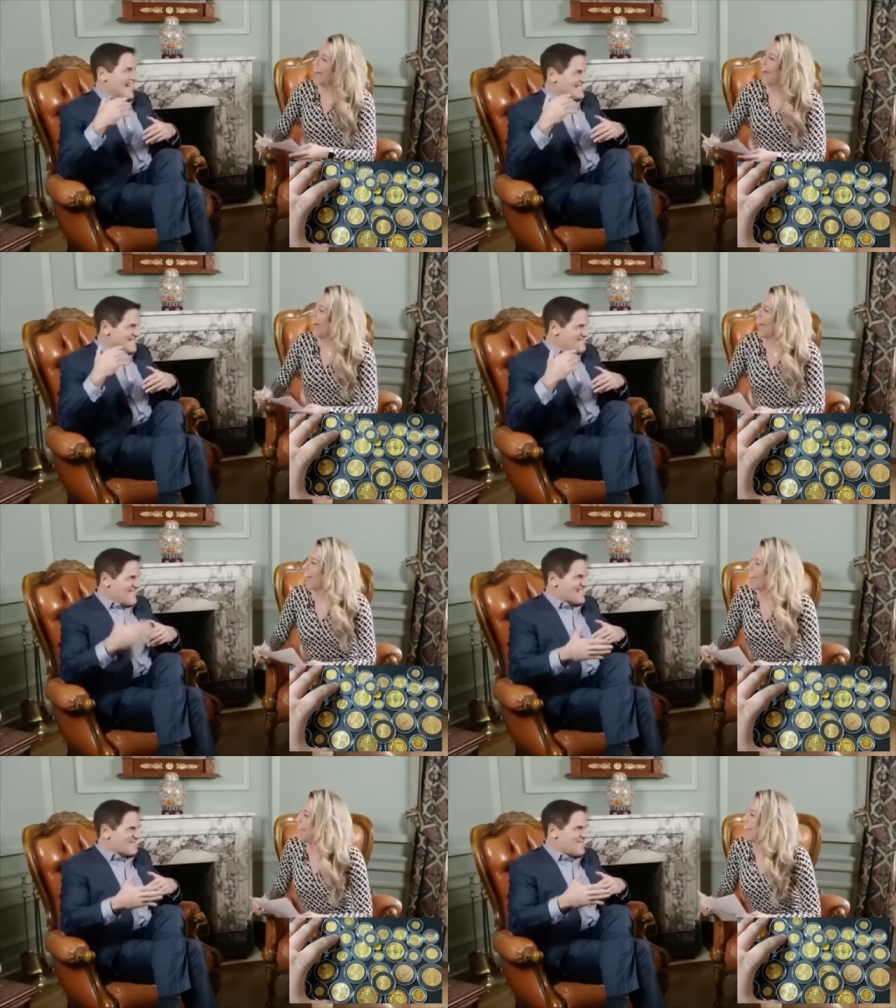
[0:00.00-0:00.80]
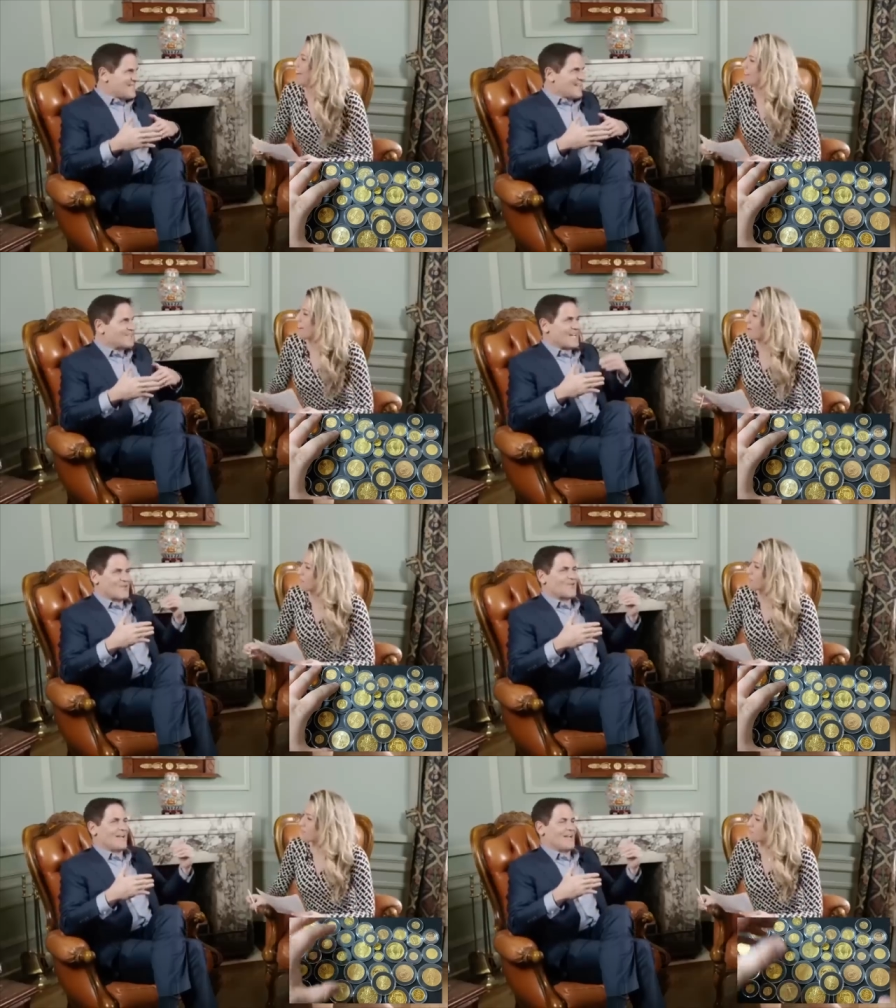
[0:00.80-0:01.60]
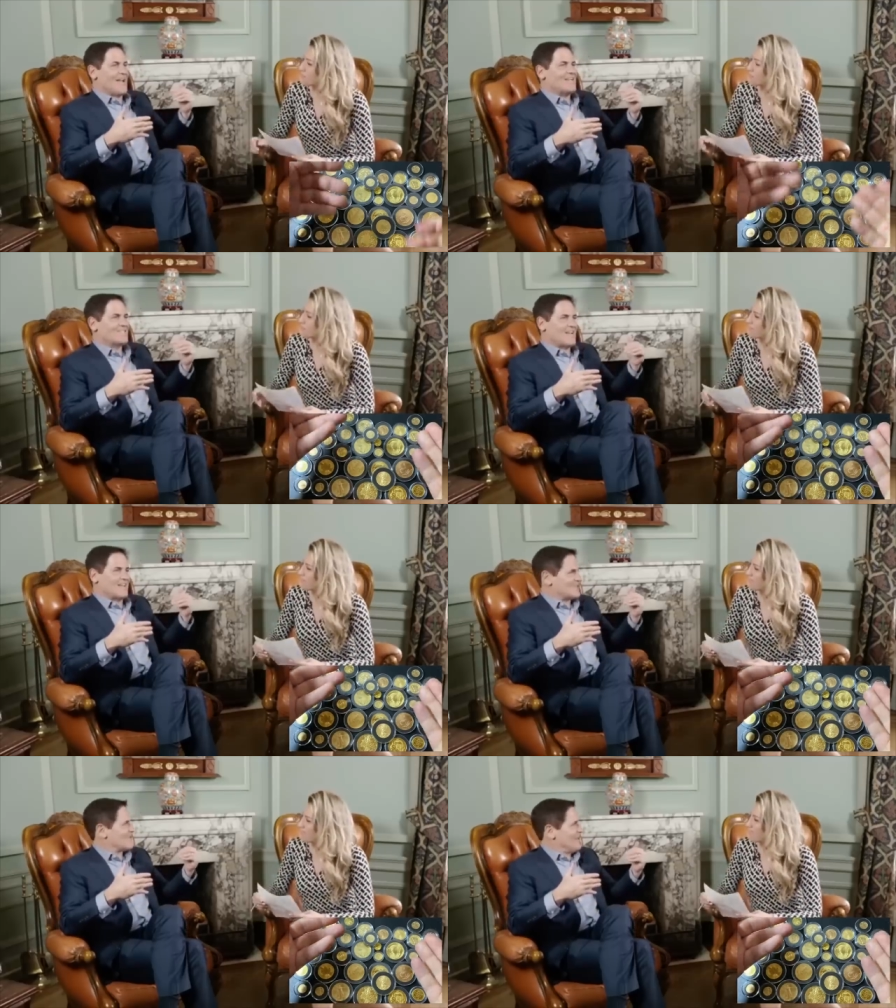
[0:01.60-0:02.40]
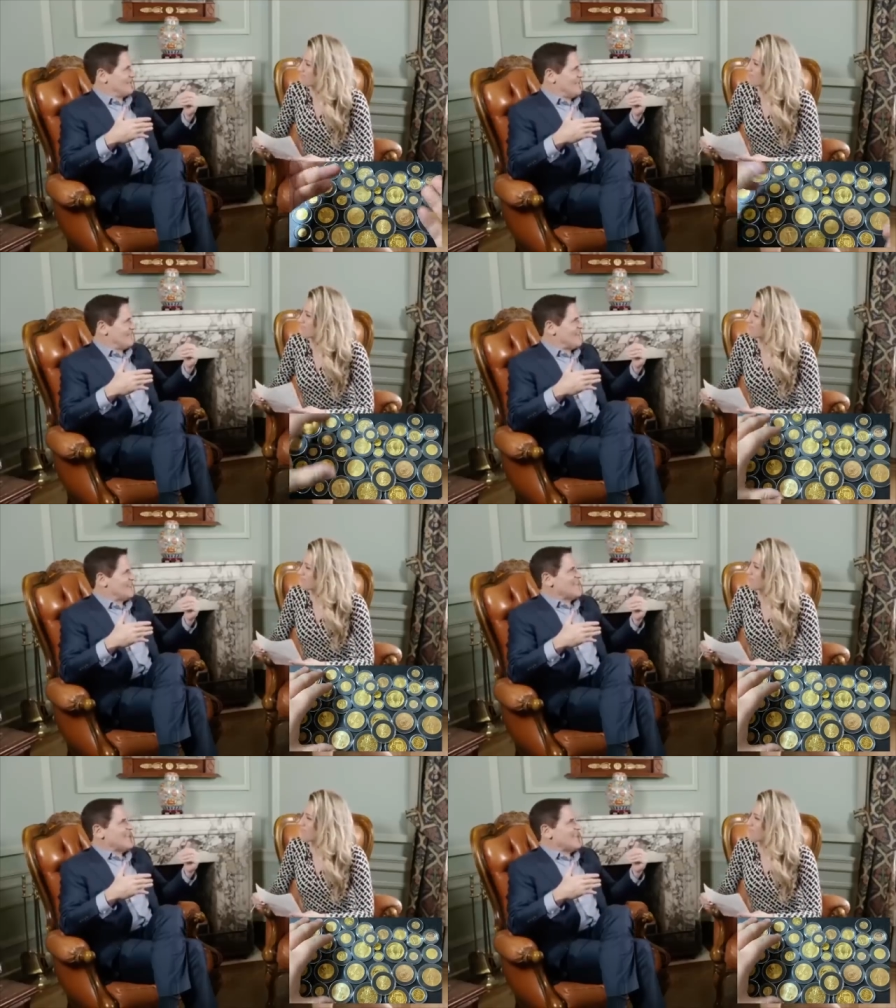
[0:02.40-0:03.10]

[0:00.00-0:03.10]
as an investment, okay, you're right. Hate is not strong enough